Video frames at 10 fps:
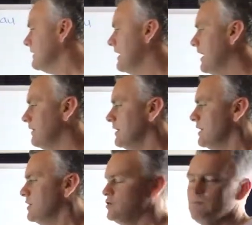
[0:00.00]
Now,
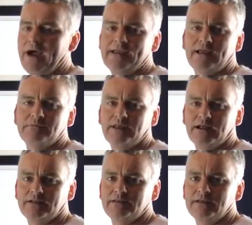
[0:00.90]
you may come
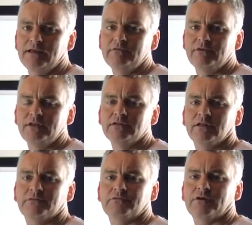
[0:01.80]
down in the evening,
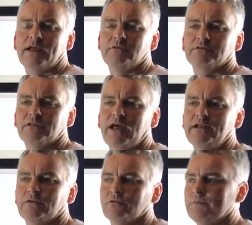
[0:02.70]
like 3 hours
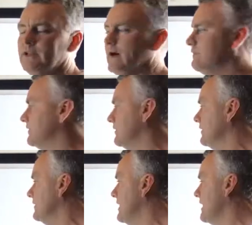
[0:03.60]
later or
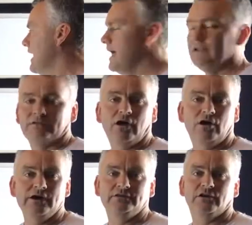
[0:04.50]
mid-afternoon, and it's
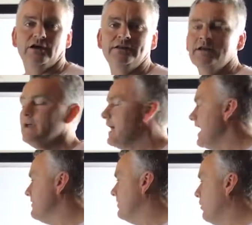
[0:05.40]
high tide,
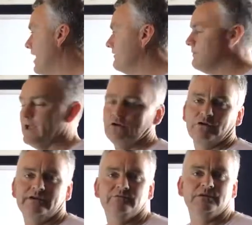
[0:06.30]
and the wave may
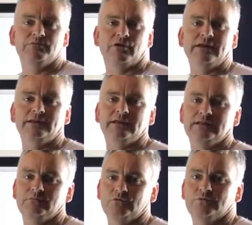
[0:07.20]
not even be breaking
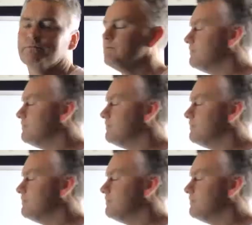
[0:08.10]
anymore.